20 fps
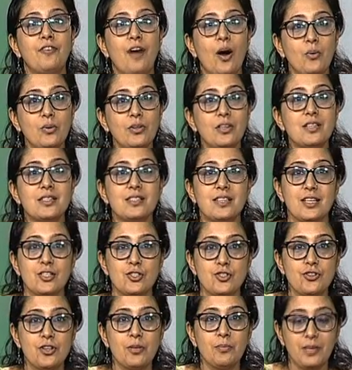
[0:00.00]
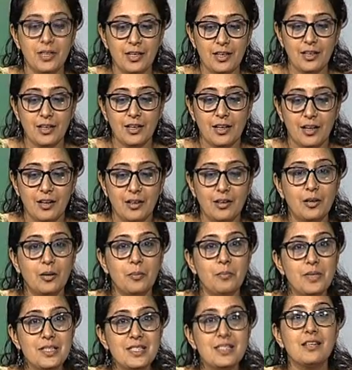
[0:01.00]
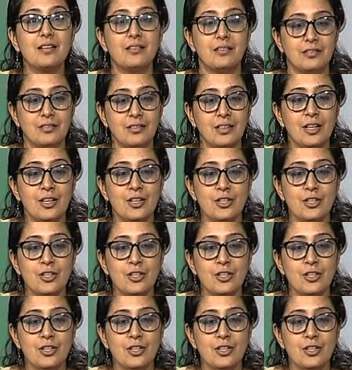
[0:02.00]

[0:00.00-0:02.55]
found this extremely uh, mystical.